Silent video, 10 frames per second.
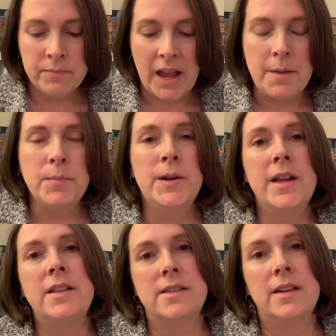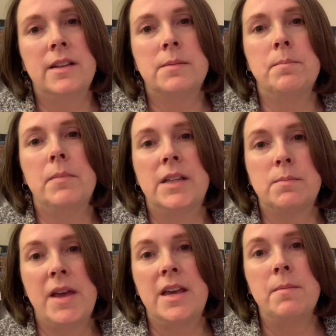it's
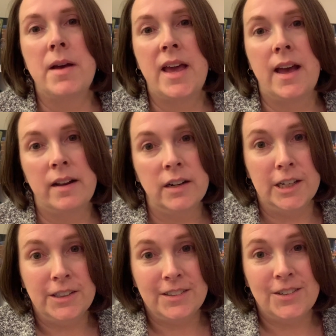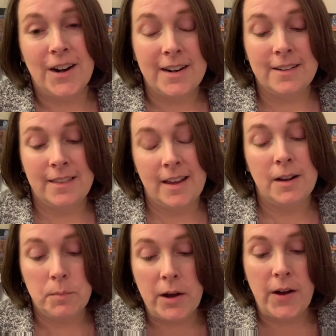making my head hurt trying to think
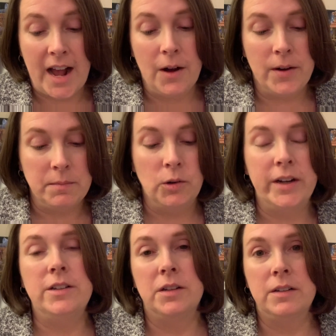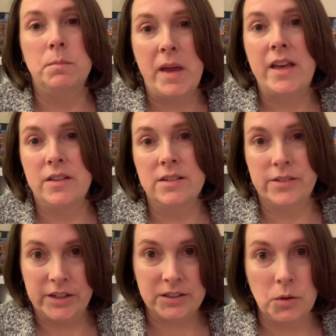about how I'm going to make this
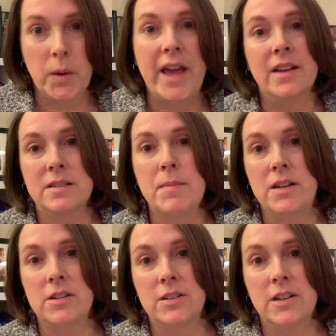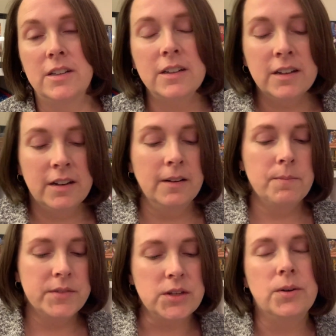look the way it's meant to look.
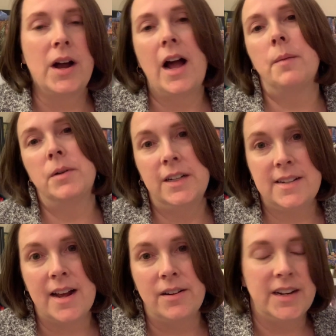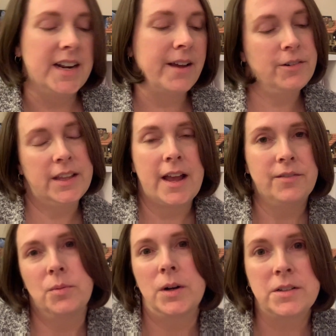So I put it down and I really
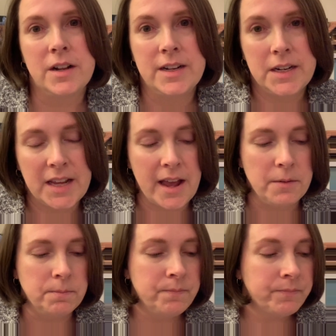haven't worked on it again.